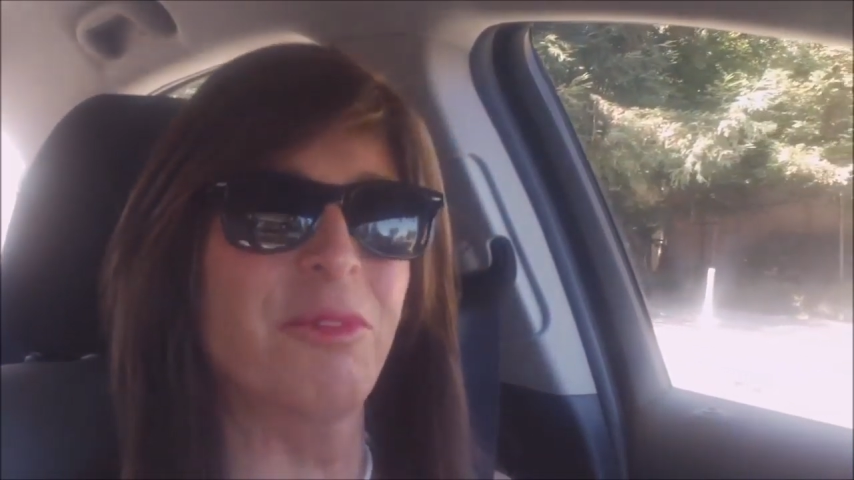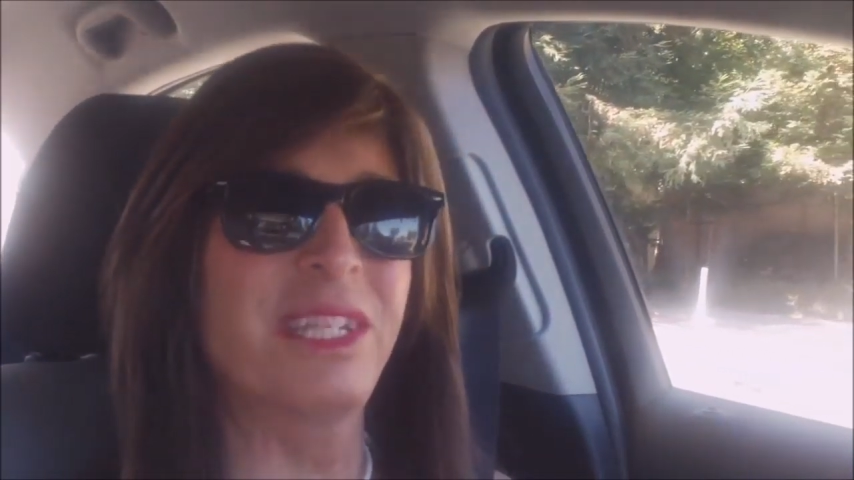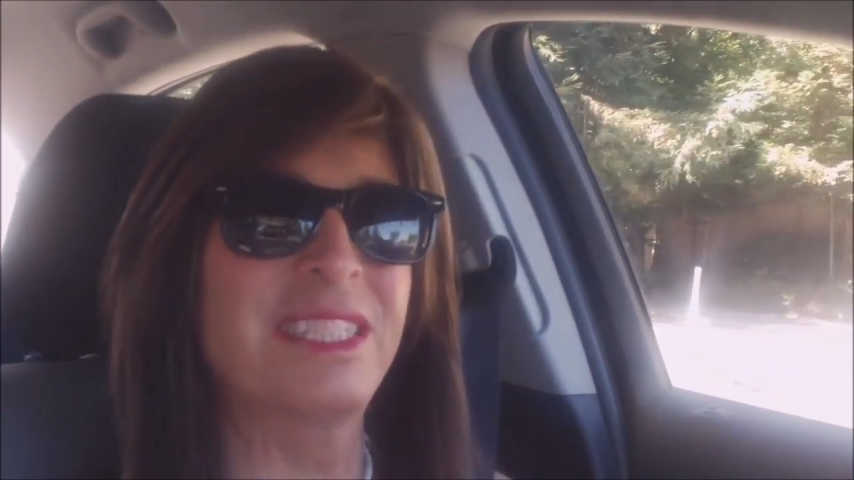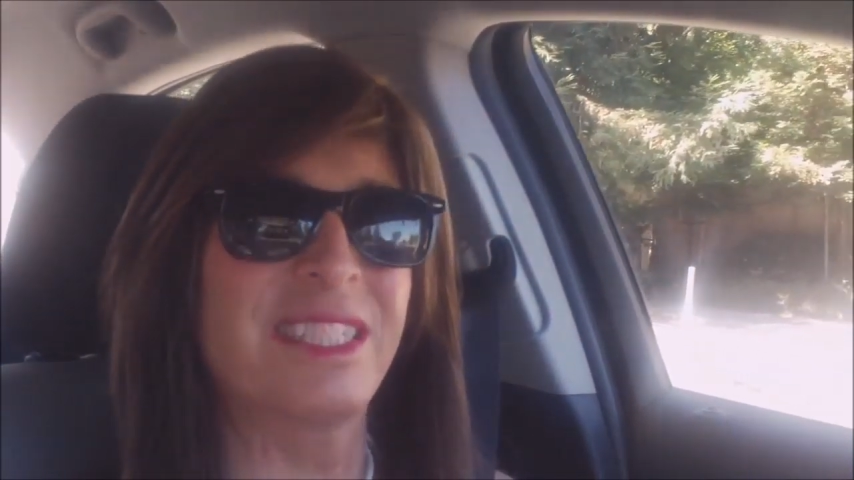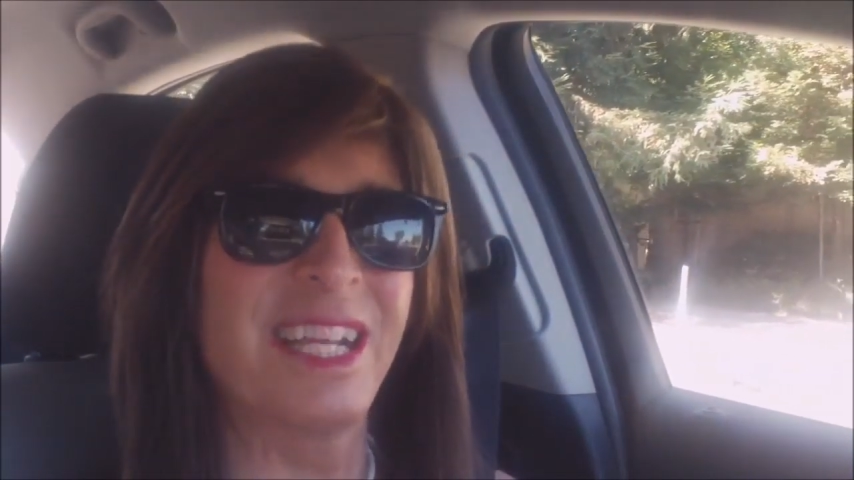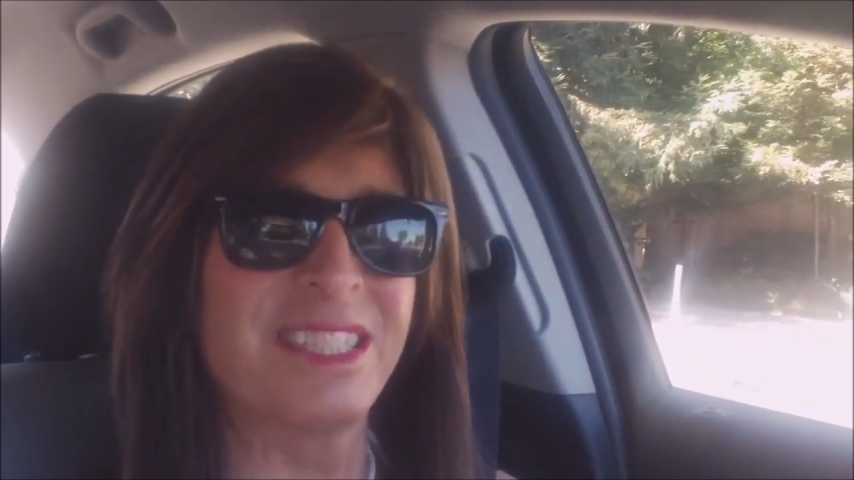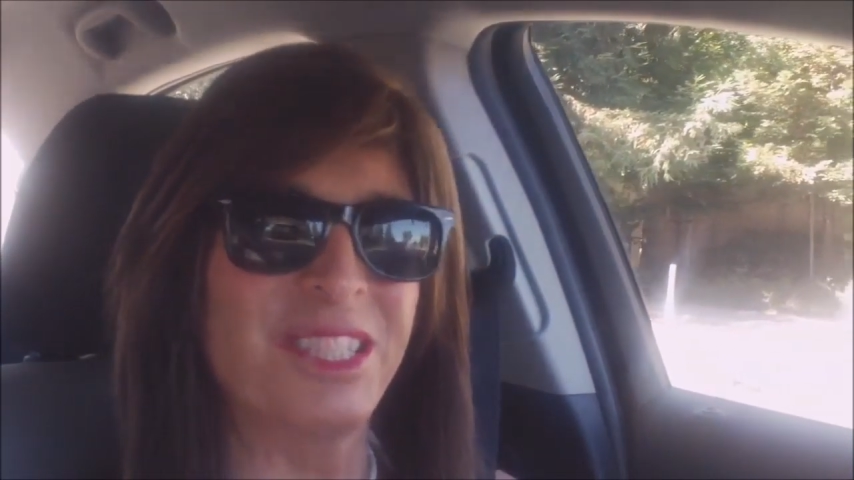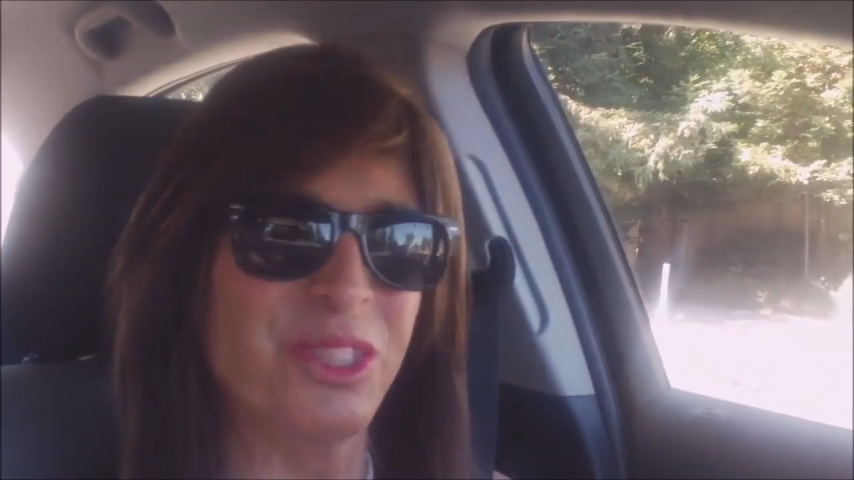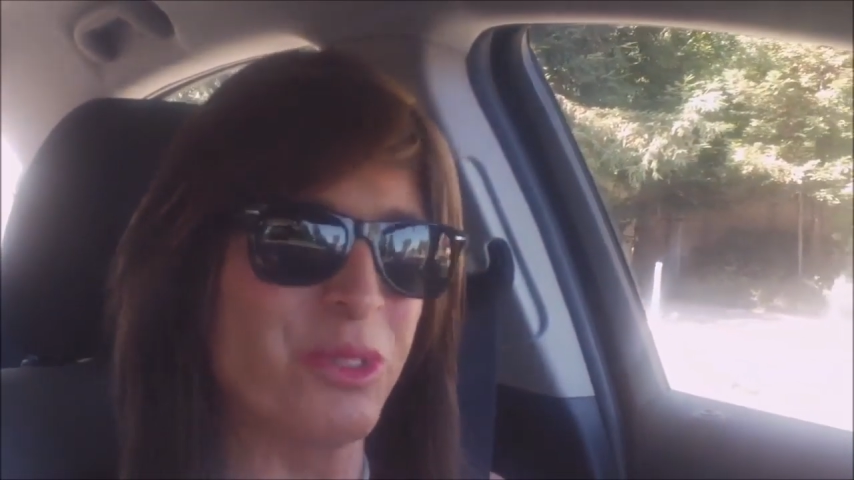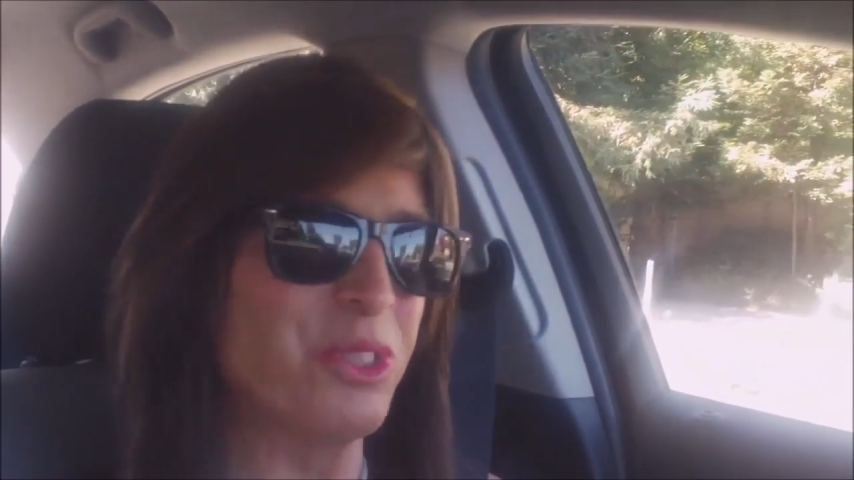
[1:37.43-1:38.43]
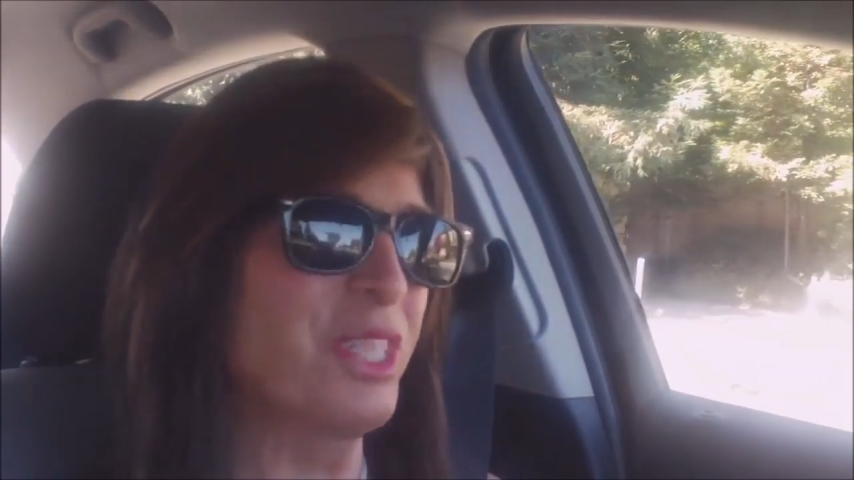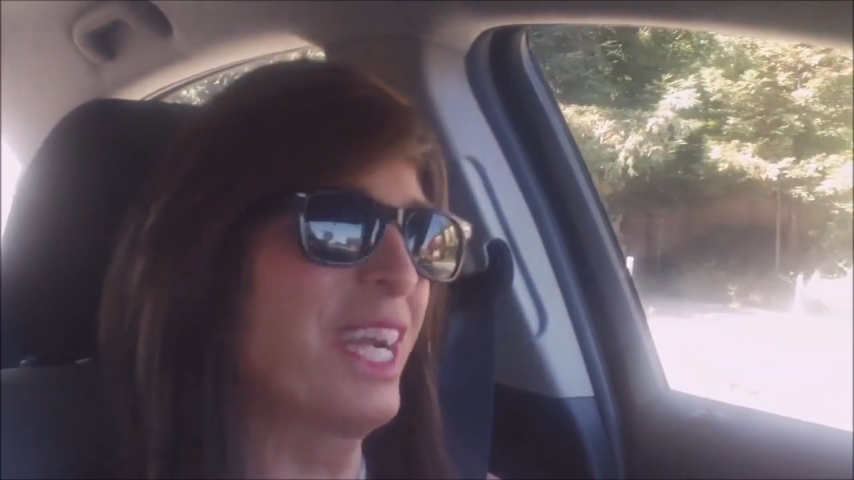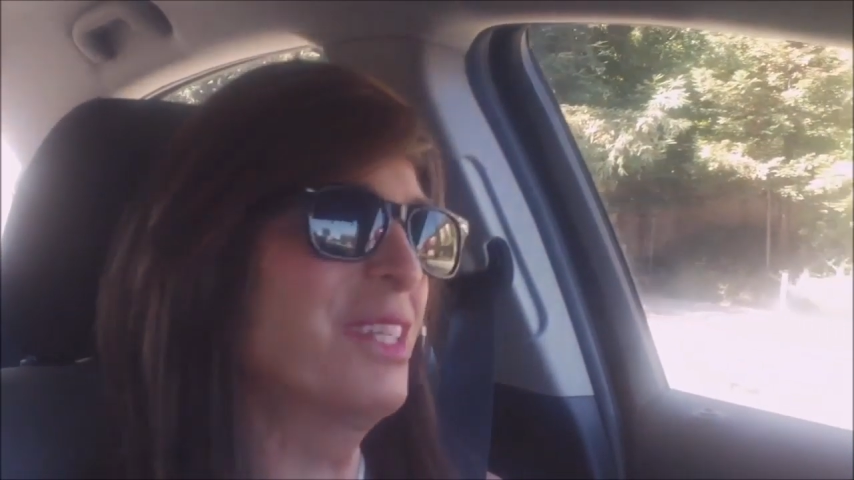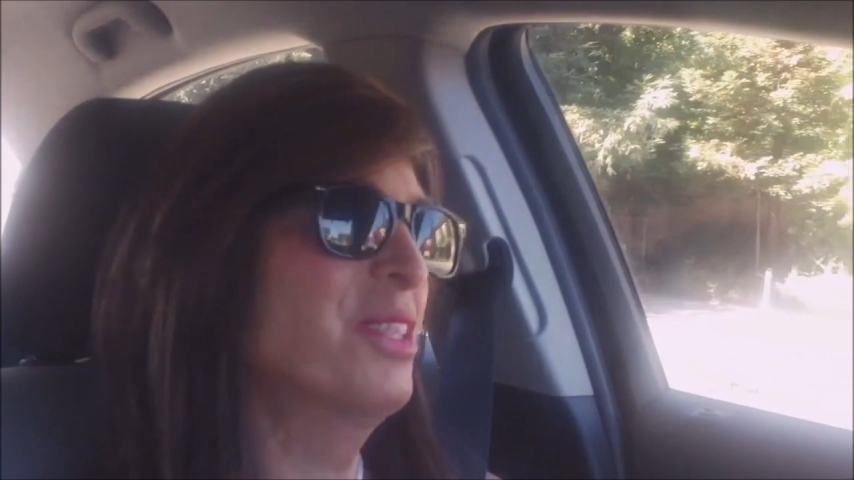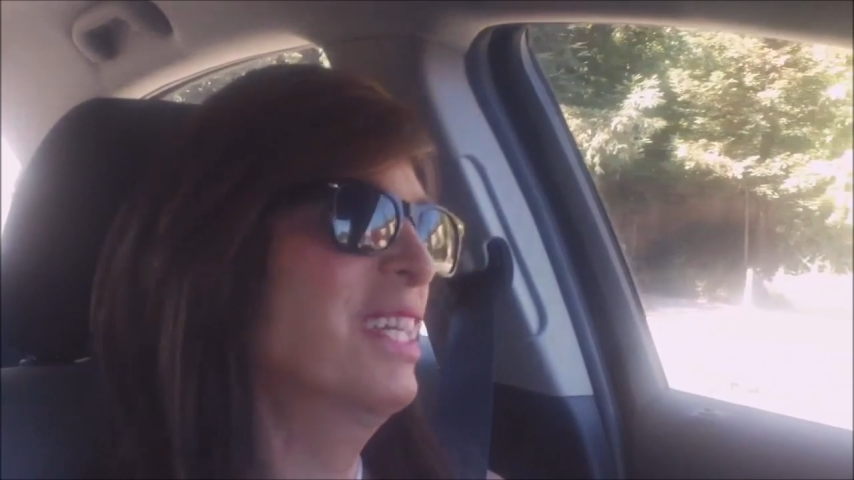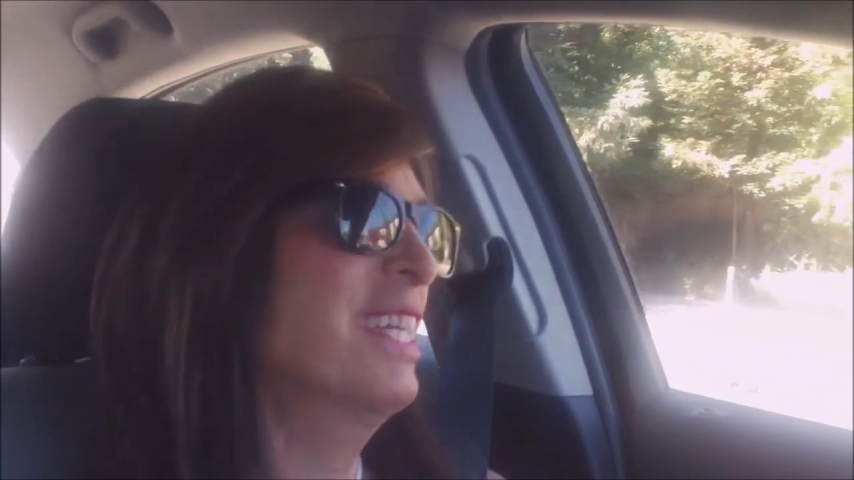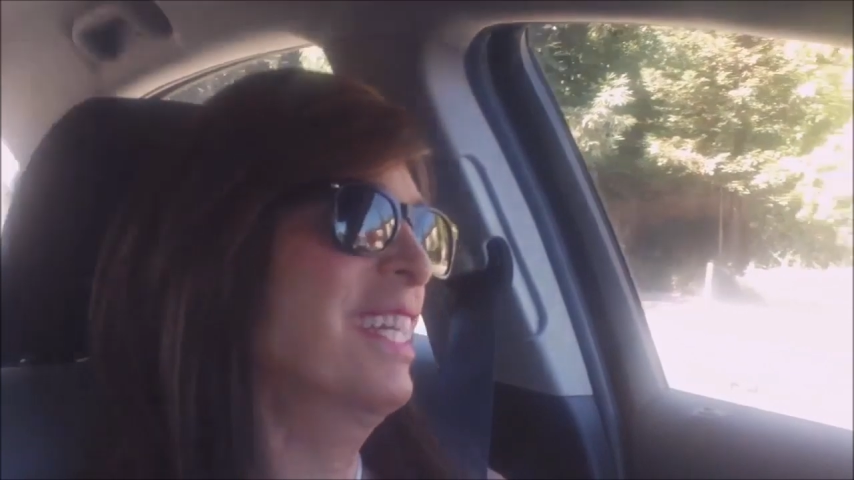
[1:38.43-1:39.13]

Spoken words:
Recess is her channel,